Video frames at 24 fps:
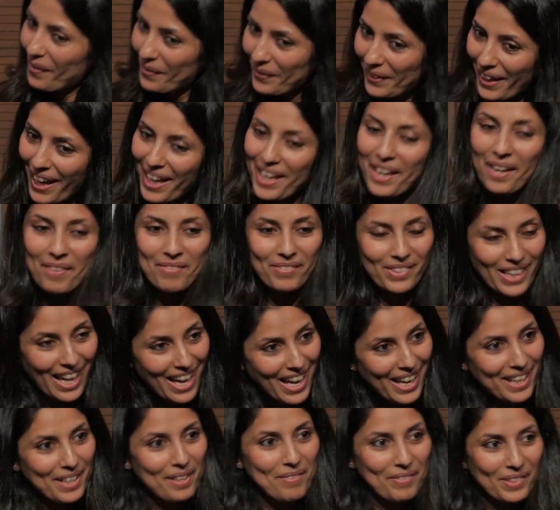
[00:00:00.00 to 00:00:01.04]
Okay, I'm
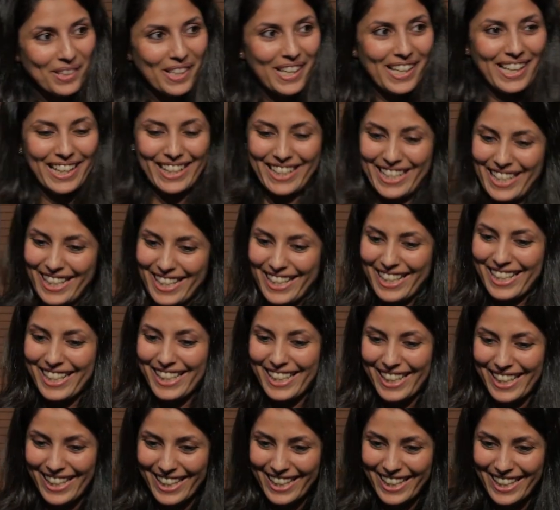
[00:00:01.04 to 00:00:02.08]
glad, I'm glad.
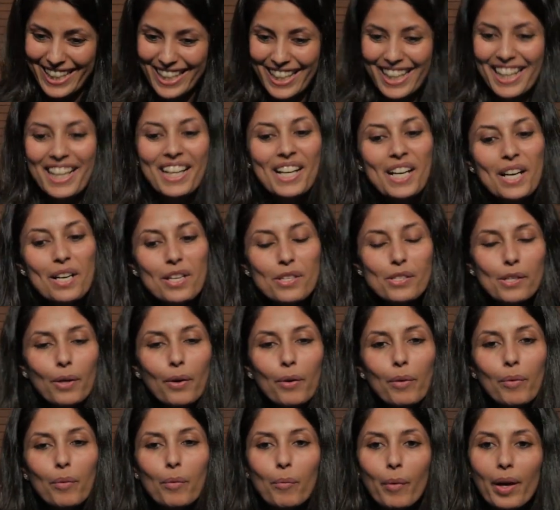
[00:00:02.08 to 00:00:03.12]

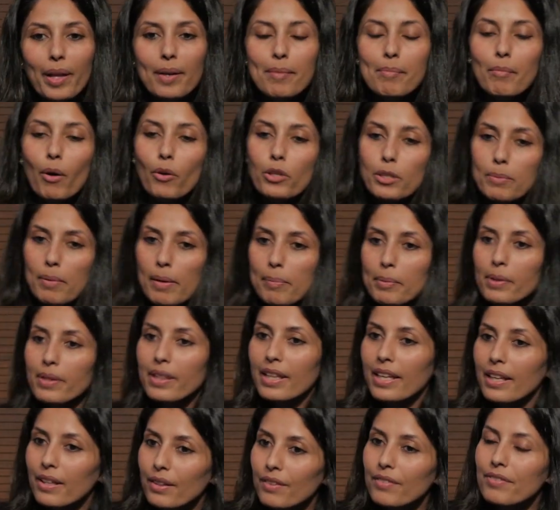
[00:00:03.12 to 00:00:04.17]
So when most people
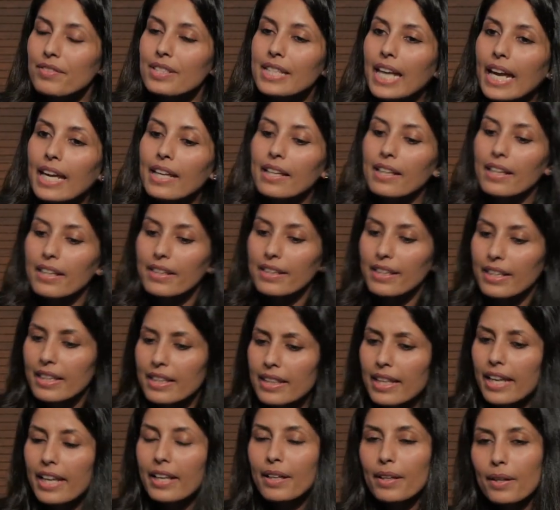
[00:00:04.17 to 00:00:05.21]
think of data, they
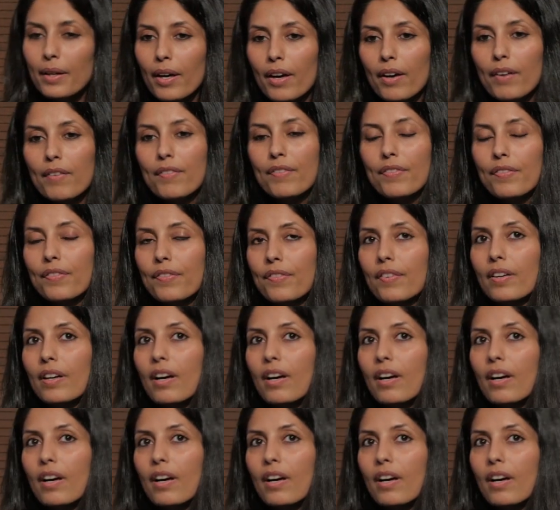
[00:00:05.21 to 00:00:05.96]
think of